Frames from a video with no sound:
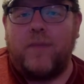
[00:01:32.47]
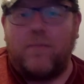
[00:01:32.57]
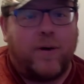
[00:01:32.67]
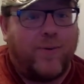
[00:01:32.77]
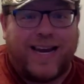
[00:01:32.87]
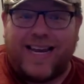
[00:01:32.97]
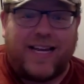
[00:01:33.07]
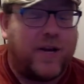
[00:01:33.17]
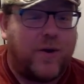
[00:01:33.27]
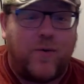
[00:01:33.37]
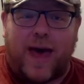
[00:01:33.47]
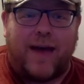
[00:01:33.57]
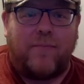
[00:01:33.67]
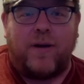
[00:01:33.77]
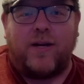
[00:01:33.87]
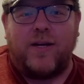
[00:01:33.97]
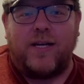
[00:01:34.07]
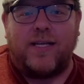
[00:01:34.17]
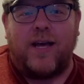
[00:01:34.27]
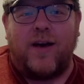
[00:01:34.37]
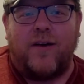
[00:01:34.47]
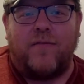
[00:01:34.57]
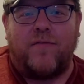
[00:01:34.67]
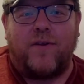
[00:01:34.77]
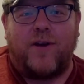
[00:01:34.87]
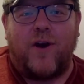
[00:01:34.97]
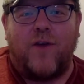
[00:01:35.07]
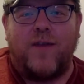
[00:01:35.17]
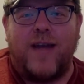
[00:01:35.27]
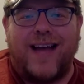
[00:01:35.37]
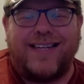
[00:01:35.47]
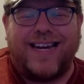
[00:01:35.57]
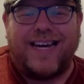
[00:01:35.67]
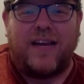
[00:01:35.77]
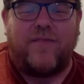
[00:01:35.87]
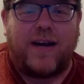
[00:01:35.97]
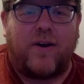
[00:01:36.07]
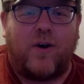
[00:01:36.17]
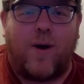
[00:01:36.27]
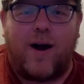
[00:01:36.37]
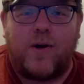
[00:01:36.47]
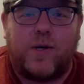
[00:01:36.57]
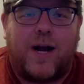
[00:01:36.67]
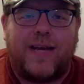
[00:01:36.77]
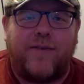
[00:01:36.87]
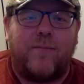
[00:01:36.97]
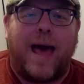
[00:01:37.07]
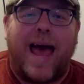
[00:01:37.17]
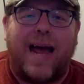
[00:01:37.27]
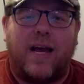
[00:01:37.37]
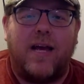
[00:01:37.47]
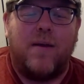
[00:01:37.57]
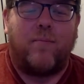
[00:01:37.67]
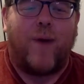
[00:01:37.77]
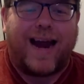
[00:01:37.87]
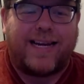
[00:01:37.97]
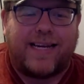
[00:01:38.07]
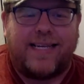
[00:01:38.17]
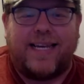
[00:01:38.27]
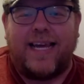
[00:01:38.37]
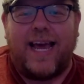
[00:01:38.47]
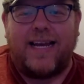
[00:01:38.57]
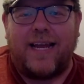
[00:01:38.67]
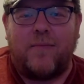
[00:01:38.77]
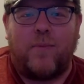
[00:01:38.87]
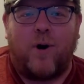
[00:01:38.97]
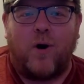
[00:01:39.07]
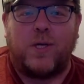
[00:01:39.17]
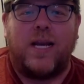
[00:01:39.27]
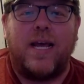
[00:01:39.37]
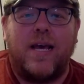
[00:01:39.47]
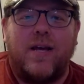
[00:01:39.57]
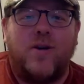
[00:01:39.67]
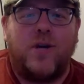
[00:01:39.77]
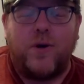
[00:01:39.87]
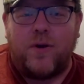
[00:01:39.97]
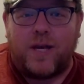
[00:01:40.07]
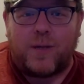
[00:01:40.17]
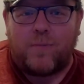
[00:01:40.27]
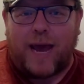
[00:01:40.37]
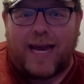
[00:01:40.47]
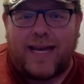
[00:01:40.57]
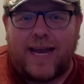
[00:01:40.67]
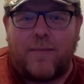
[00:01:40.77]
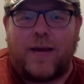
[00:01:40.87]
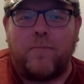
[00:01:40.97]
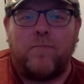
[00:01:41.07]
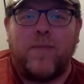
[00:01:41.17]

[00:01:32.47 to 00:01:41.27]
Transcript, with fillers: but we didn't get to do that because of COVID 19. In fact, our choir's not even back practicing yet in person due to this pandemic.